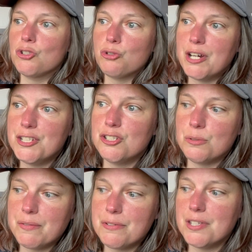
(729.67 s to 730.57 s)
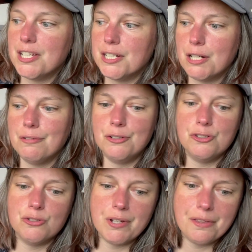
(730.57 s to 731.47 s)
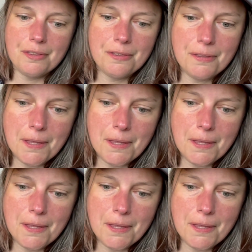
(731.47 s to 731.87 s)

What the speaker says: trying to do everything in our own strength,